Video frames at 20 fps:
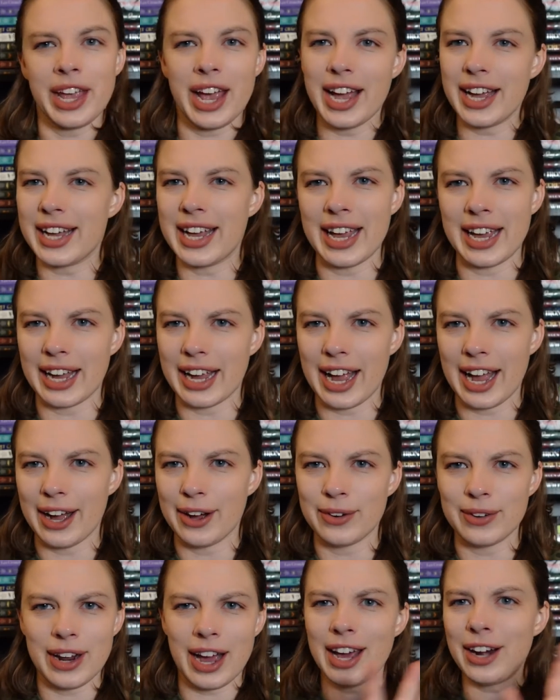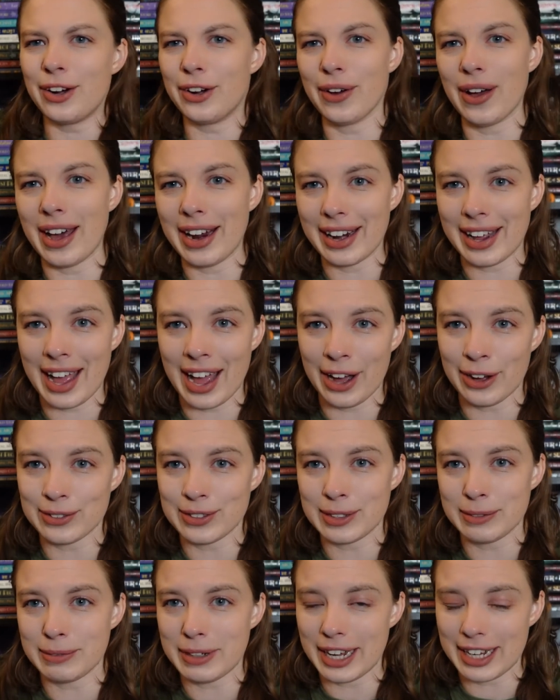I can't count. I don't know how to
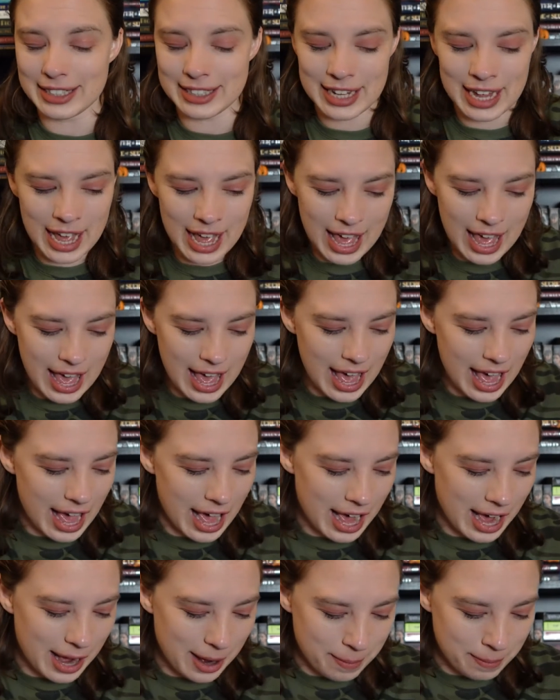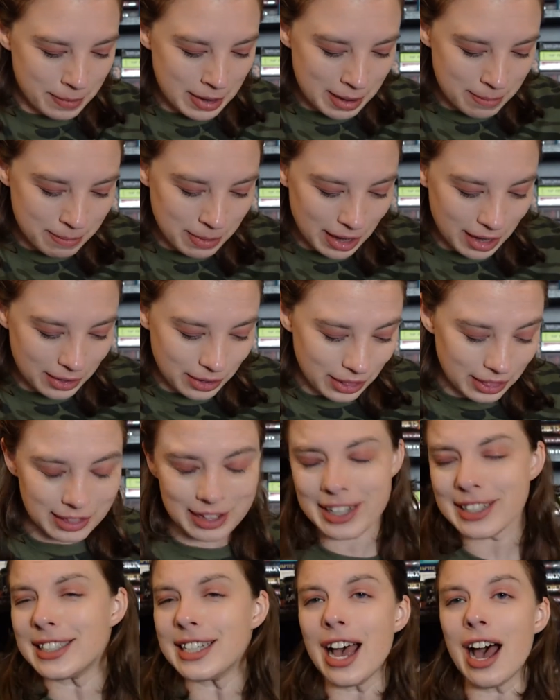count some days. But
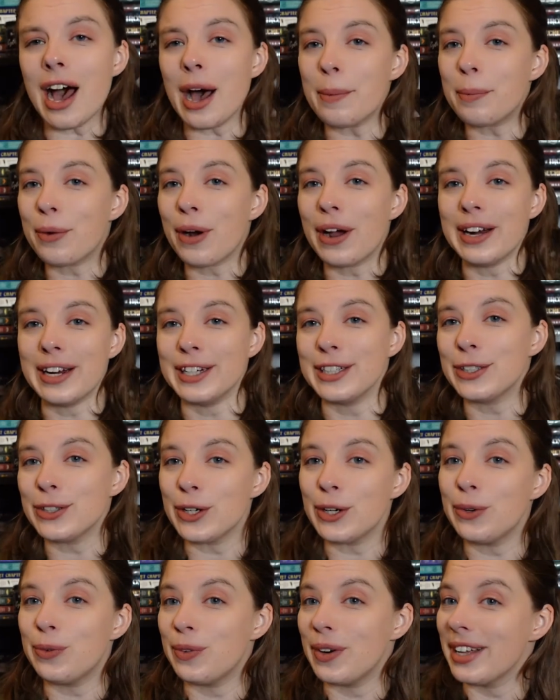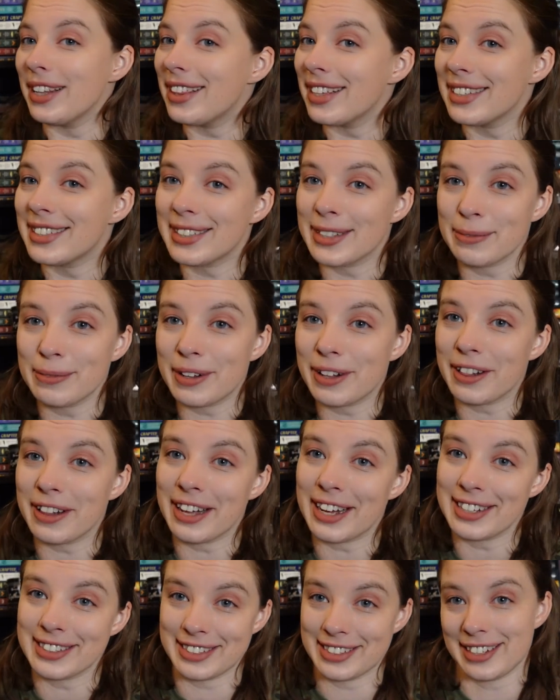let's hop right into it with some
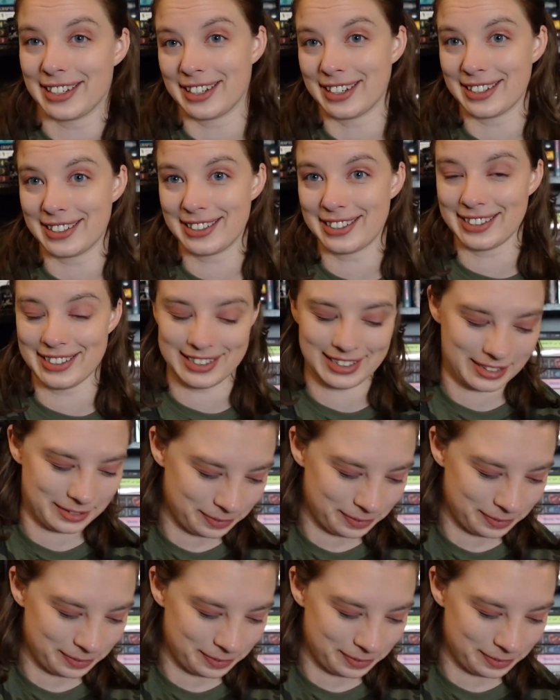classics.